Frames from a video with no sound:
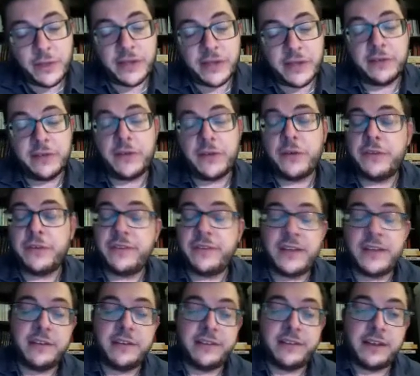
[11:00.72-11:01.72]
those
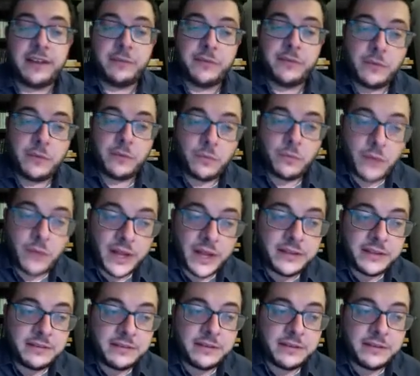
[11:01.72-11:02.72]
cells have the
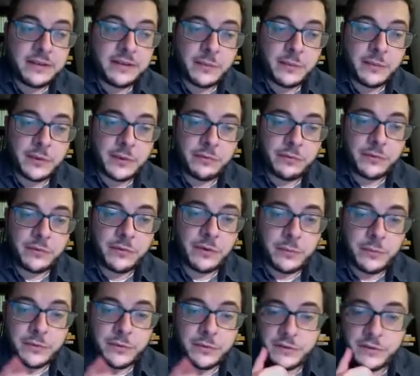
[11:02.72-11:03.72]
right number of
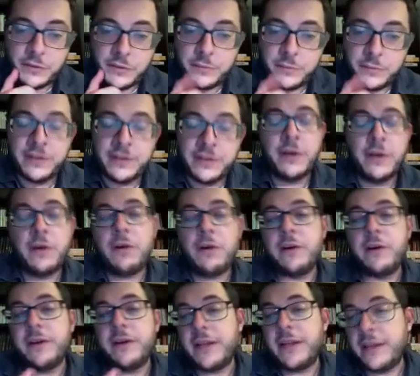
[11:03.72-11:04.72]
chromosomes or
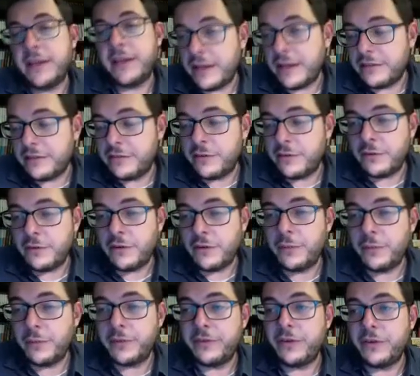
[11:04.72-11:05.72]
an extra
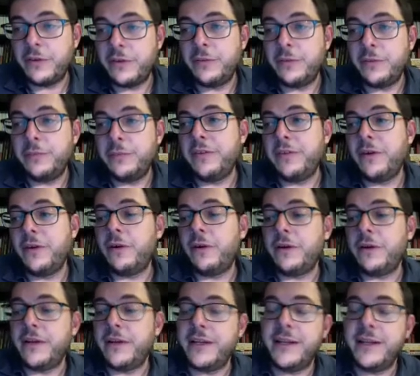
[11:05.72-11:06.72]
chromosome
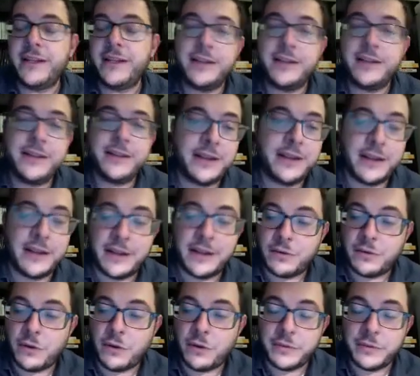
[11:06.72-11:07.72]
or a, uh, a
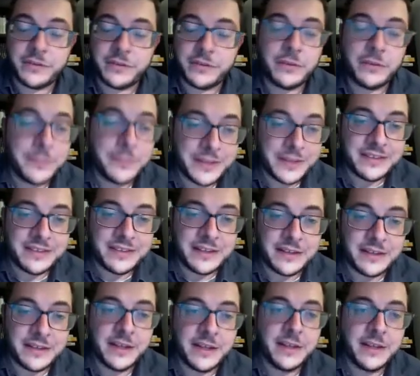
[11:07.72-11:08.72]
chromosome missing.
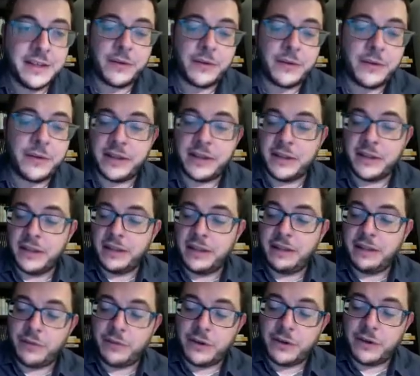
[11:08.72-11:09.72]
Okay,
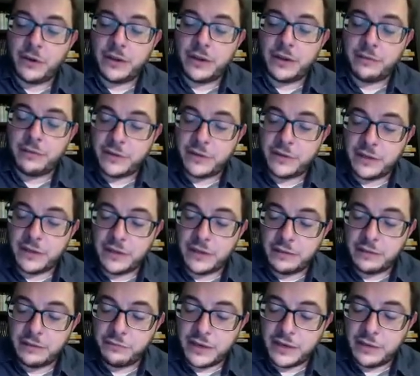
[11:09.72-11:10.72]
if an if a,
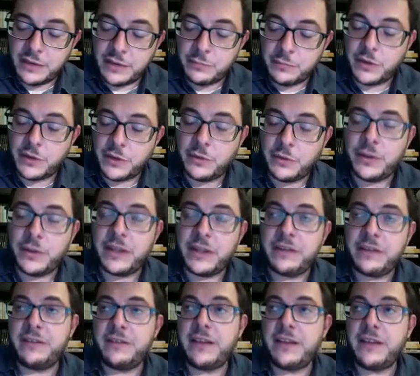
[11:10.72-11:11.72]
if an embryo
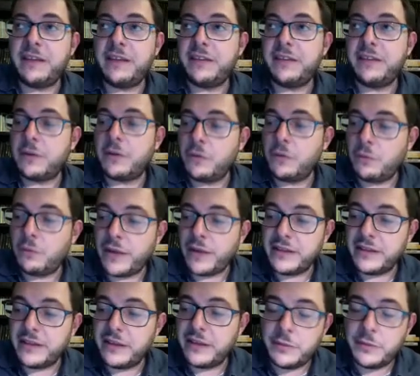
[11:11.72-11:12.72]
is has the
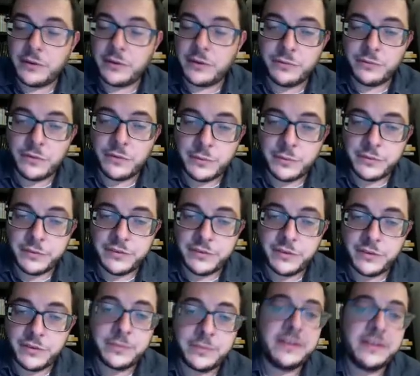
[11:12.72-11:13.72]
correct number of
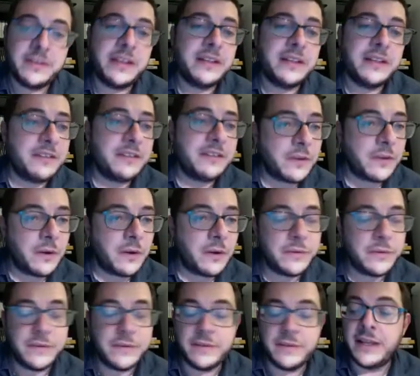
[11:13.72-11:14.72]
chromosomes, it is
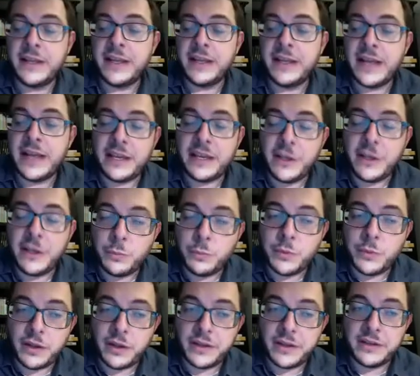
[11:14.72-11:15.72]
called a
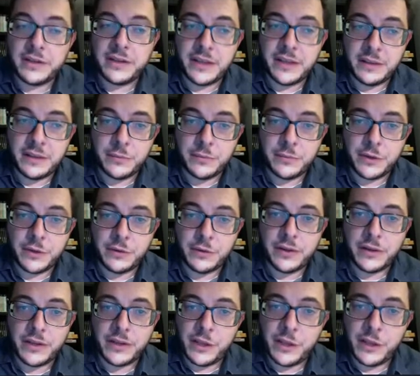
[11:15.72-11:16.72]
euploid embryo.
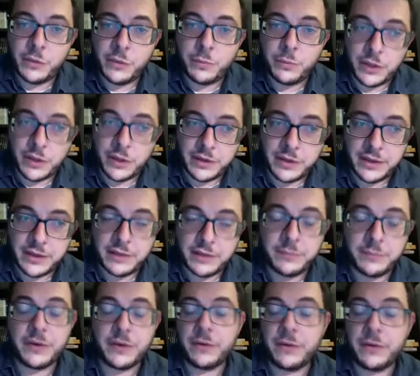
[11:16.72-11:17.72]
Euploid
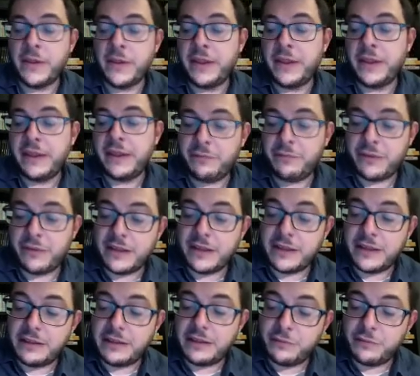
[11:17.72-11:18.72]
embryo. If a,
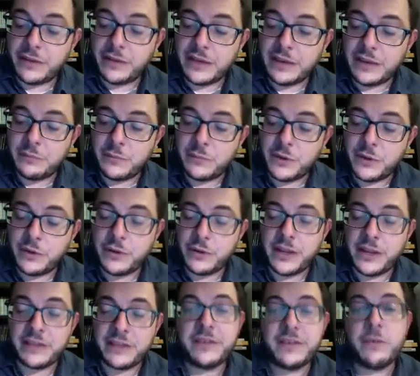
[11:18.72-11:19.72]
if an embryo
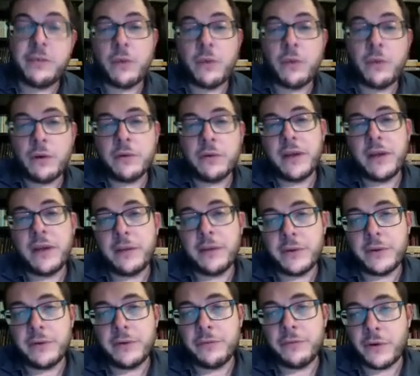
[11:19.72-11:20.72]
has the wrong
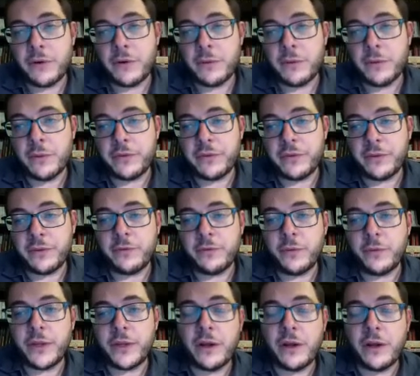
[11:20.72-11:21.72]
number of chromosomes,
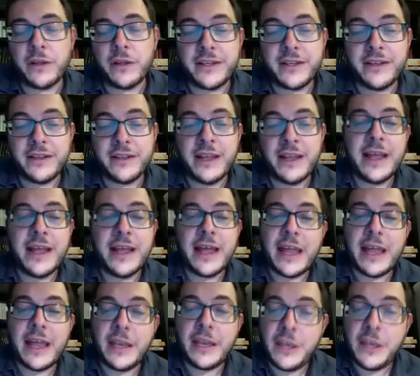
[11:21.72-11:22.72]
we call it
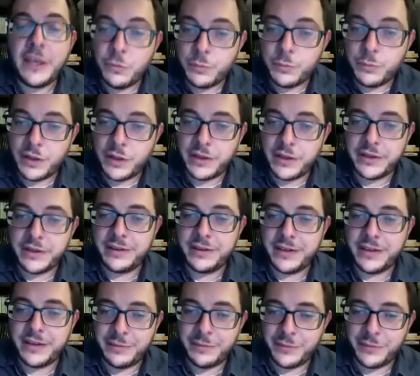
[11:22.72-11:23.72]
aneuploid
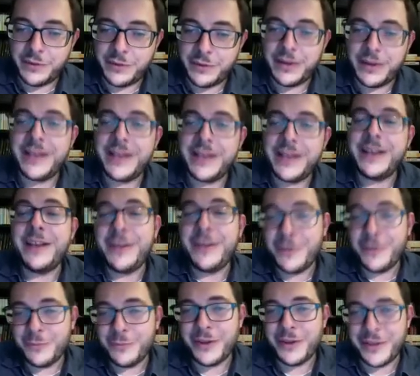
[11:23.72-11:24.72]
embryo and
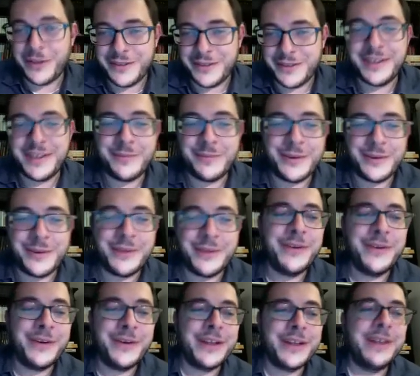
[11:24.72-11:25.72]
aneuploid embryo
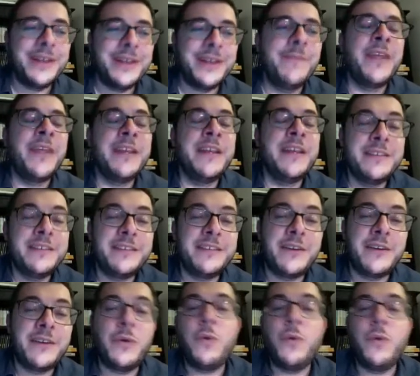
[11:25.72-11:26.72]
okay
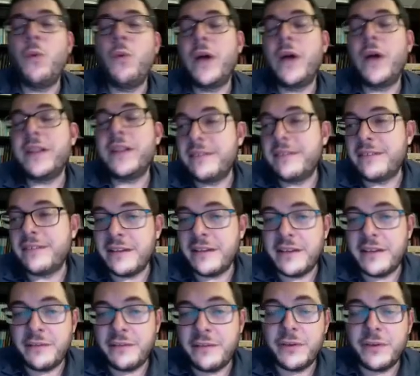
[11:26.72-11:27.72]
so what's the
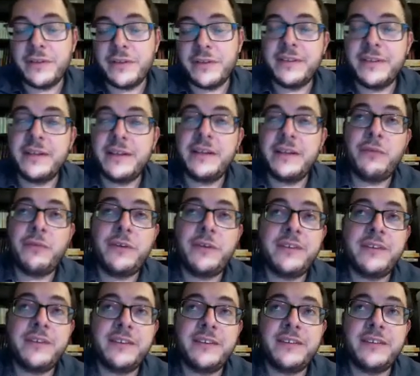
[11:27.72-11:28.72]
difference the
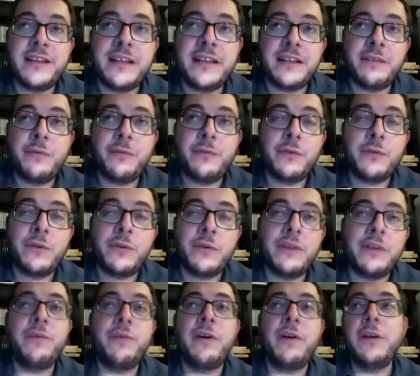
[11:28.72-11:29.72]
difference is that if you
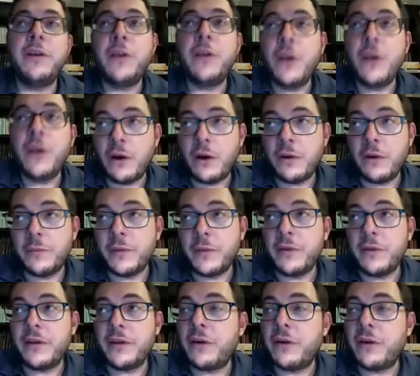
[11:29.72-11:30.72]
transfer a normal
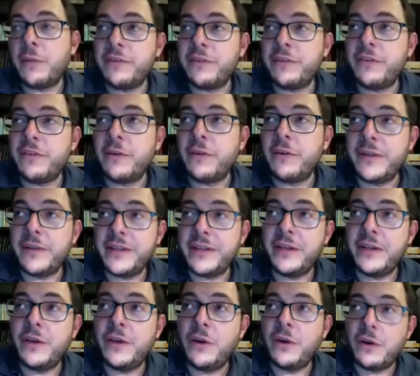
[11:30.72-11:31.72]
a chromosomally
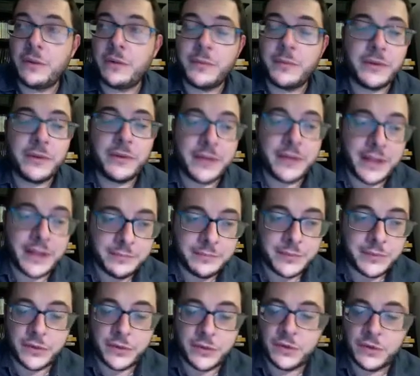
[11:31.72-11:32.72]
normal
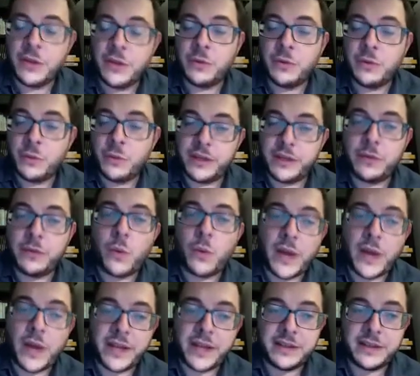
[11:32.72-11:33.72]
embryo with the
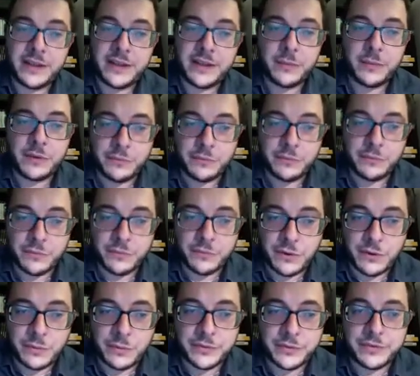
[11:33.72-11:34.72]
right number of
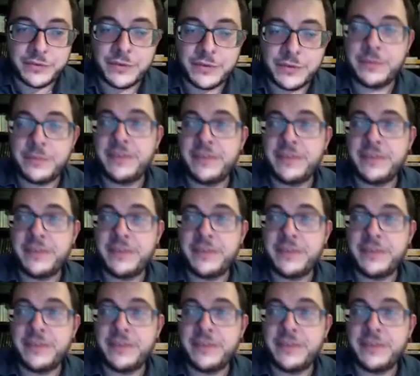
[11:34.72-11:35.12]
chromosomes,